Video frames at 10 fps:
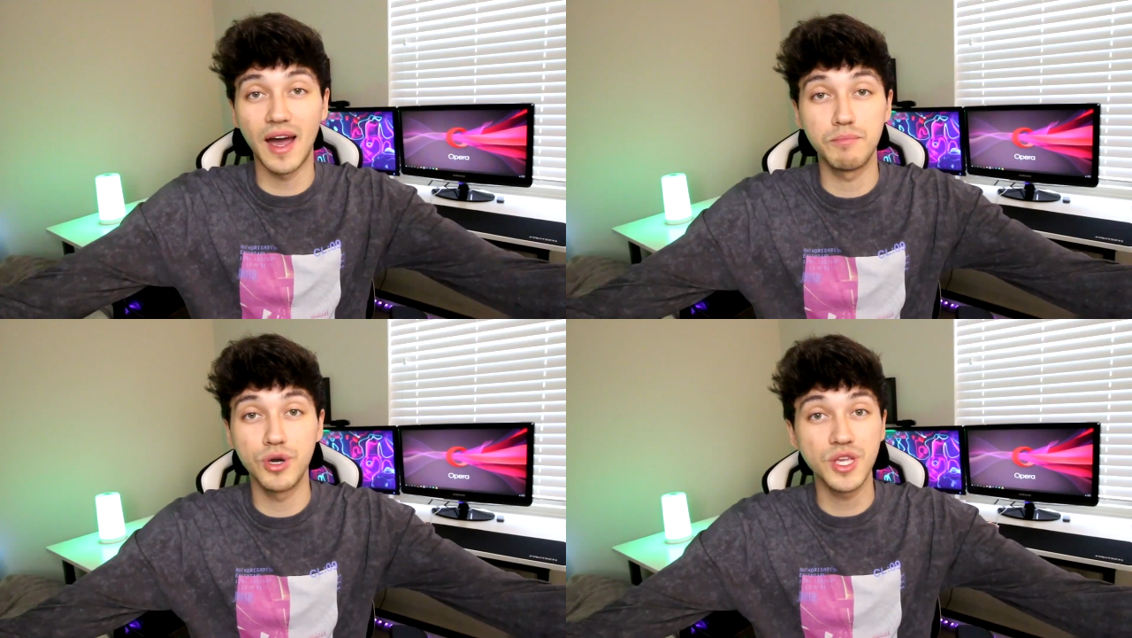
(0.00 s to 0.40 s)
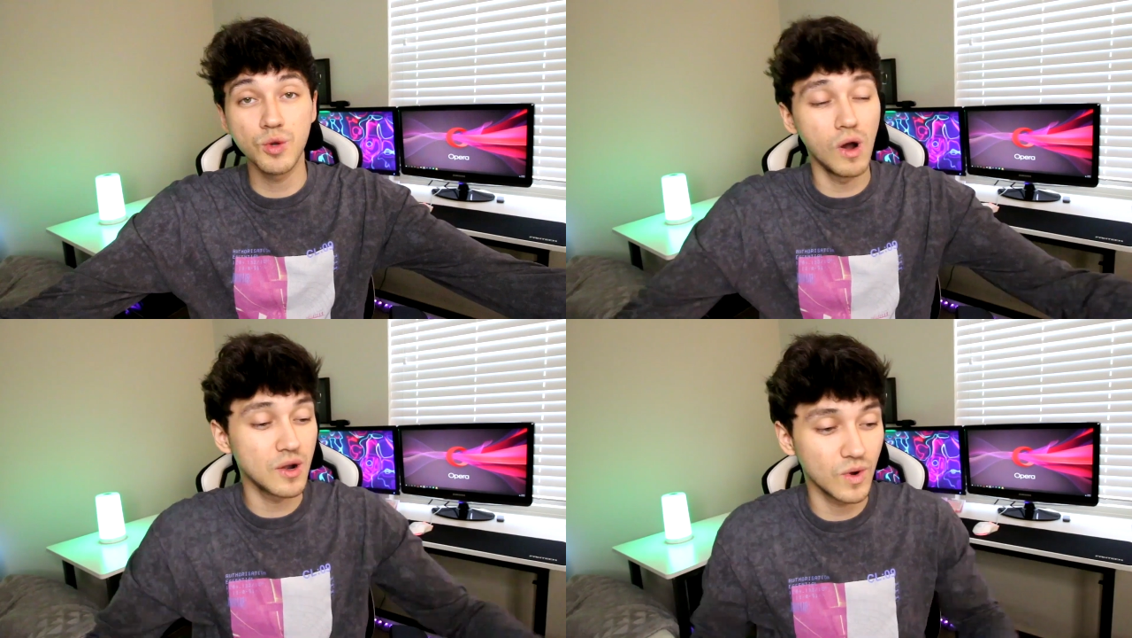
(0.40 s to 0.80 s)
I put
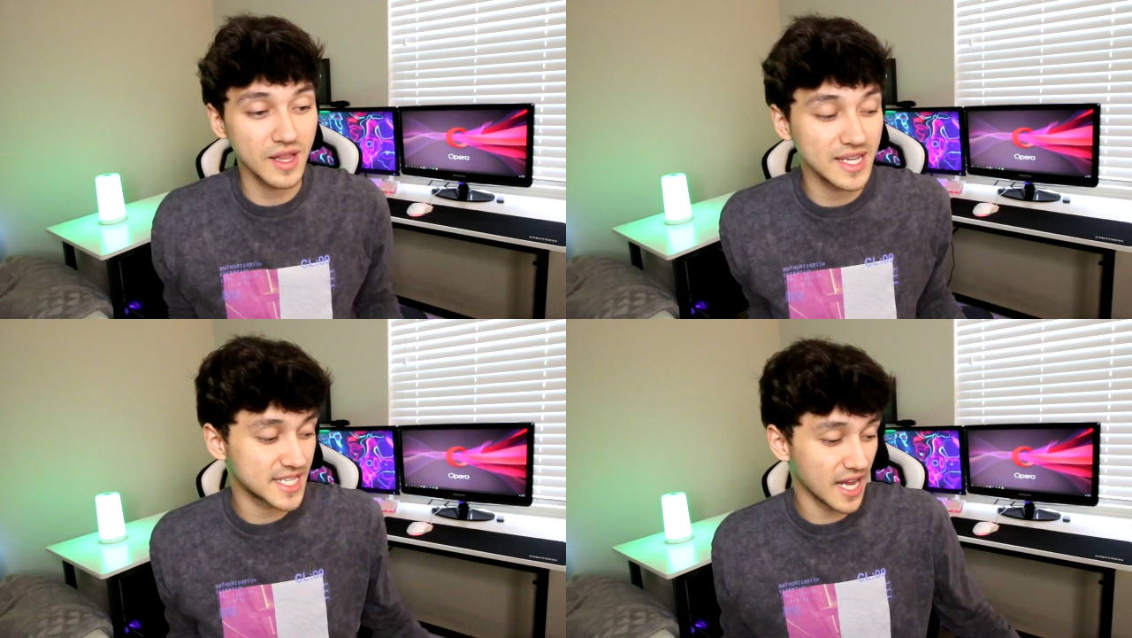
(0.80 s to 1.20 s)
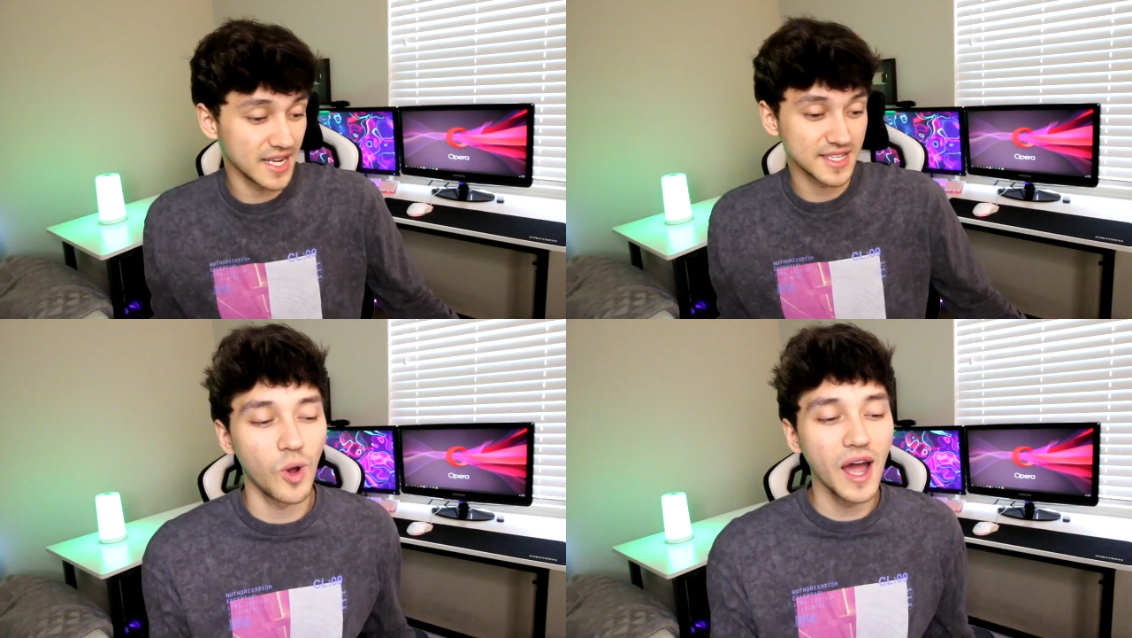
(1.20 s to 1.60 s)
you on one of these
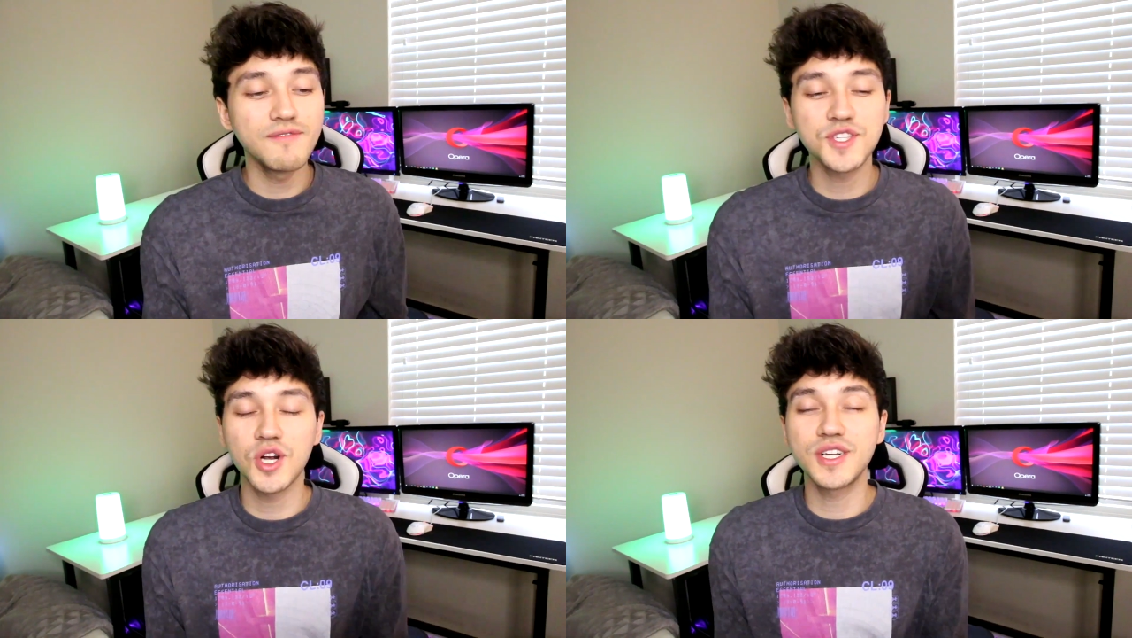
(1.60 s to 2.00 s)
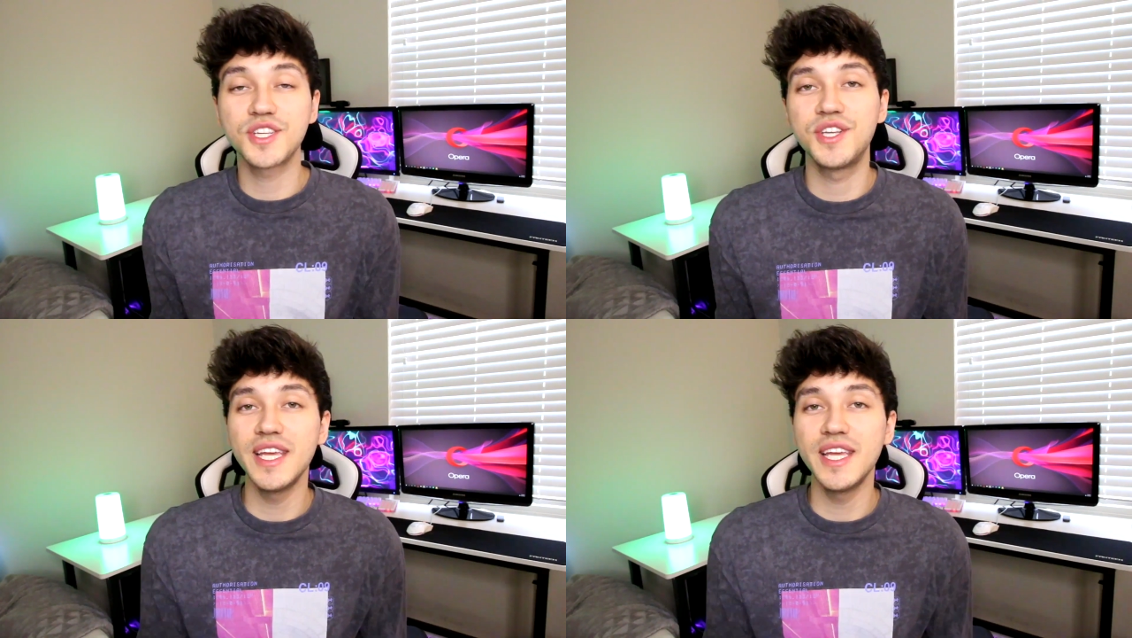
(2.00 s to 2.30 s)
sites. So I've searched